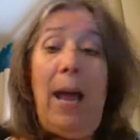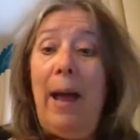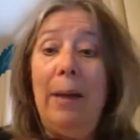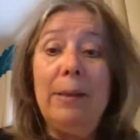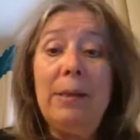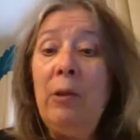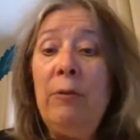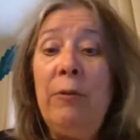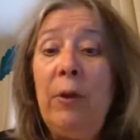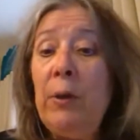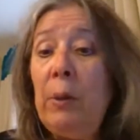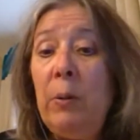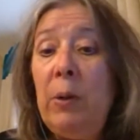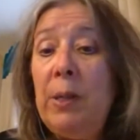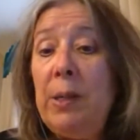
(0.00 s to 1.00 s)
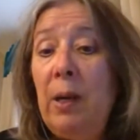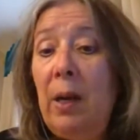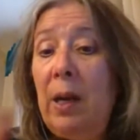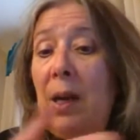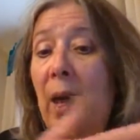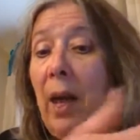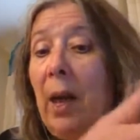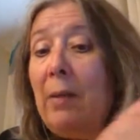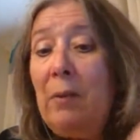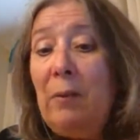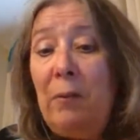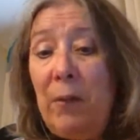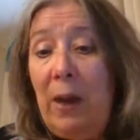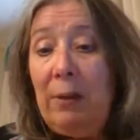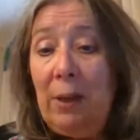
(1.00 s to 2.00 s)
And so far, Louise and I
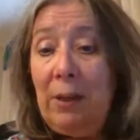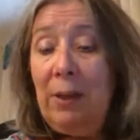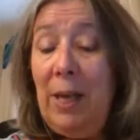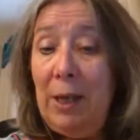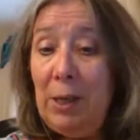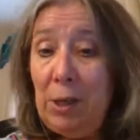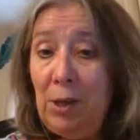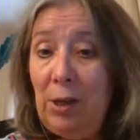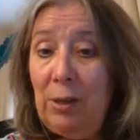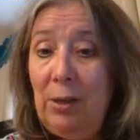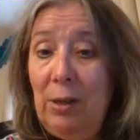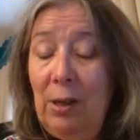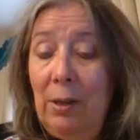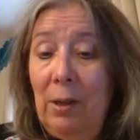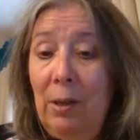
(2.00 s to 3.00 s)
haven't found the connection